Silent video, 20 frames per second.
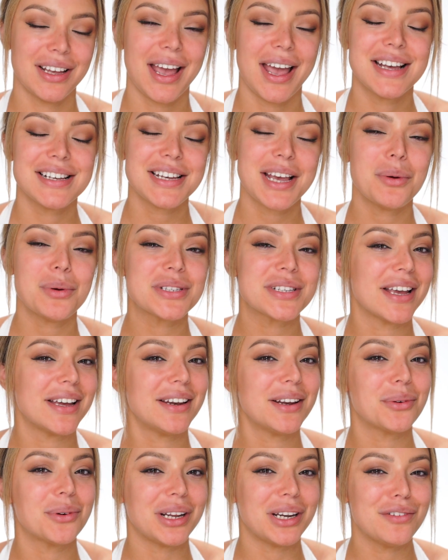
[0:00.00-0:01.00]
As I was
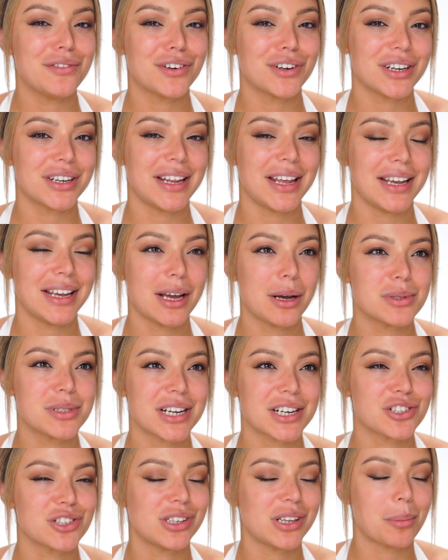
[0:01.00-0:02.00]
getting ready for the day, I was
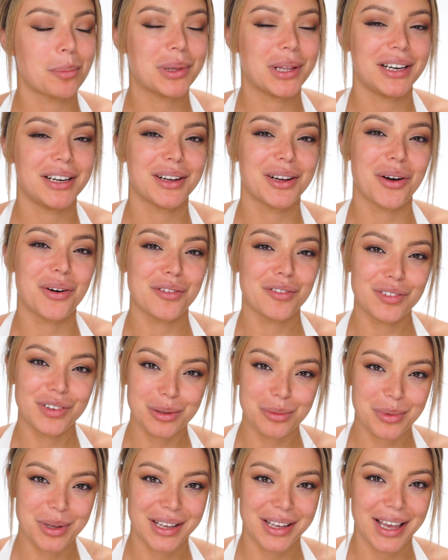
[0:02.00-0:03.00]
actually not planning on
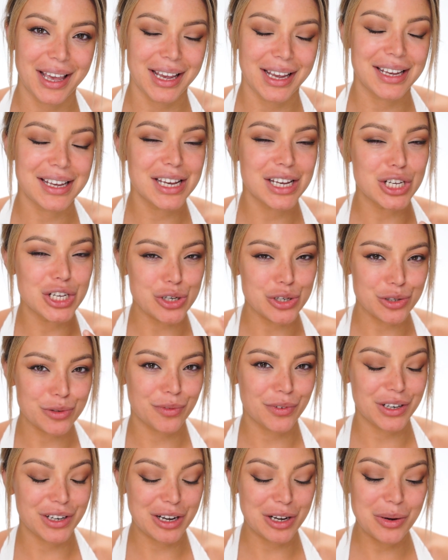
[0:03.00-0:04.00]
filming a YouTube
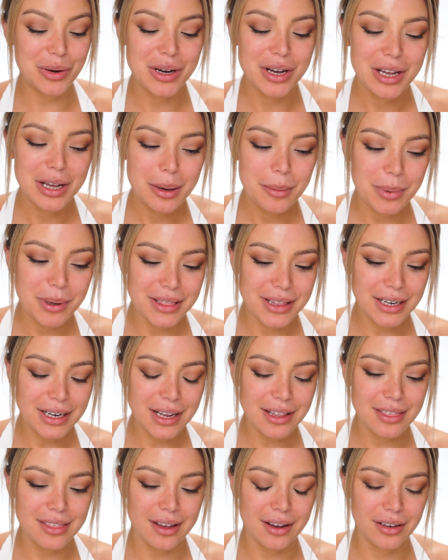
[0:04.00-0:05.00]
video, but then
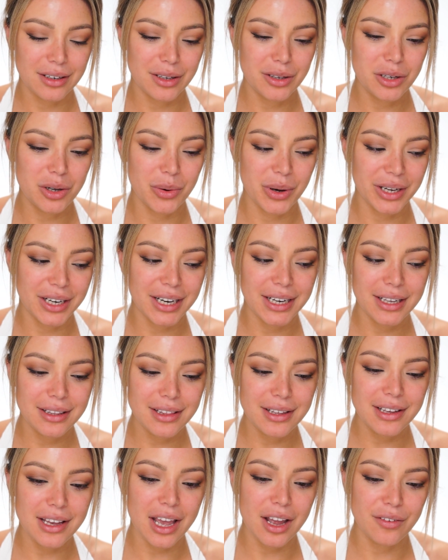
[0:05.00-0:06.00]
I thought, you know what? I
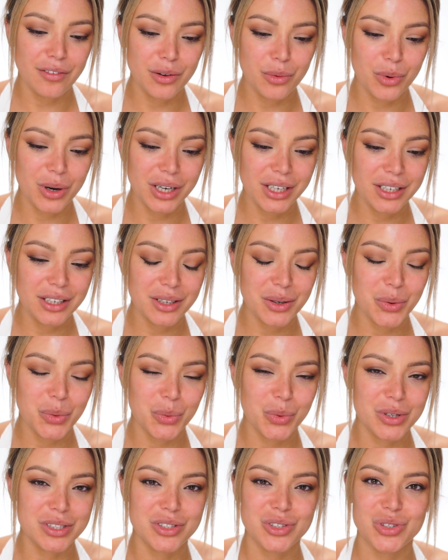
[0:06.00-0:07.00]
think everyone
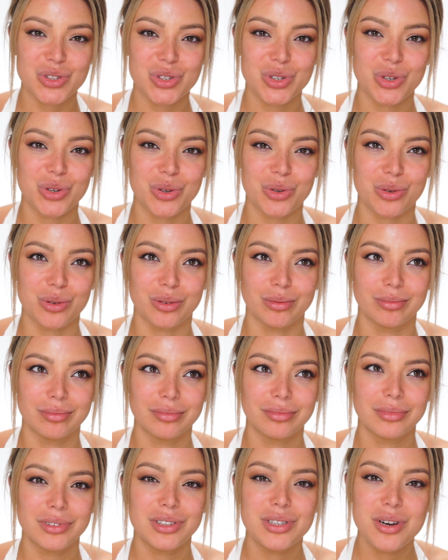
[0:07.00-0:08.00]
wants to
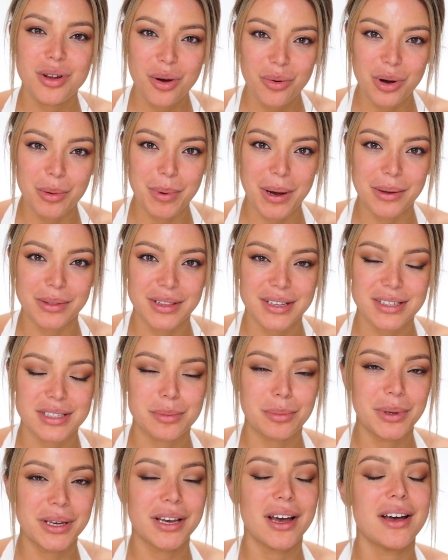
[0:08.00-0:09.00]
know about
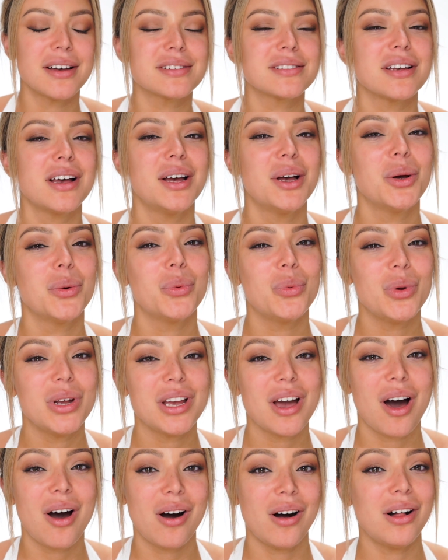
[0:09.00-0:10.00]
this because
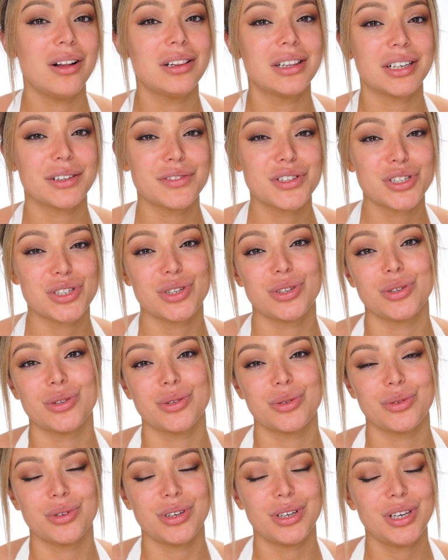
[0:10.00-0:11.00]
we all love
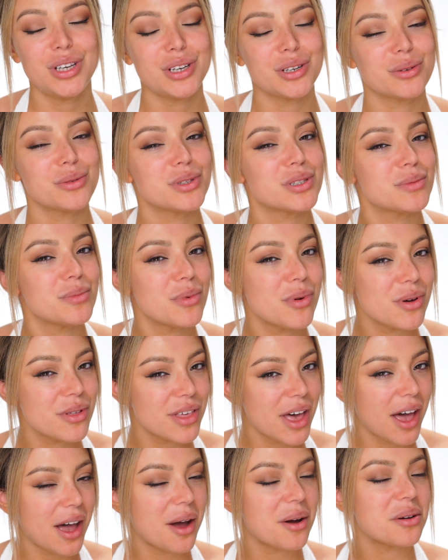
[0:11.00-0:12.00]
to,
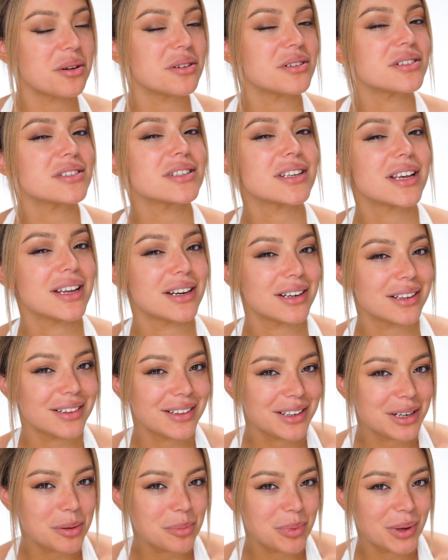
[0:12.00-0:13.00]
smooth out our skin a
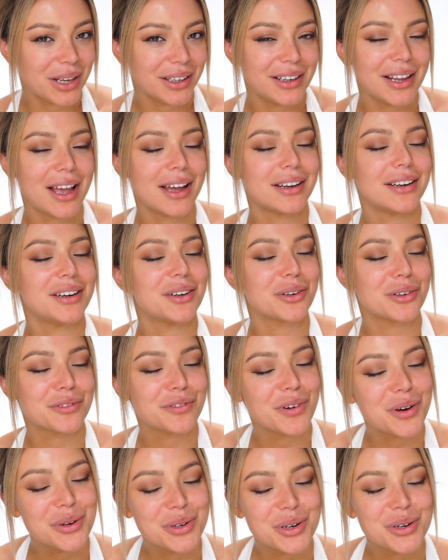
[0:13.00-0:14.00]
little bit, edit our
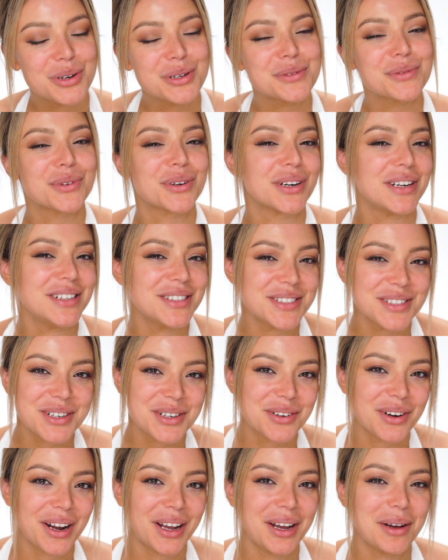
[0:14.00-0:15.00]
photos for
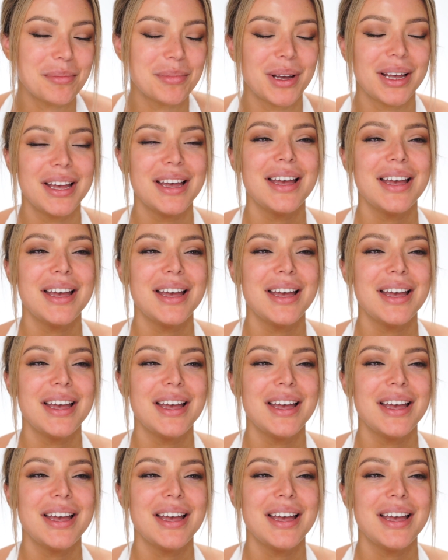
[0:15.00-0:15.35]
Instagram.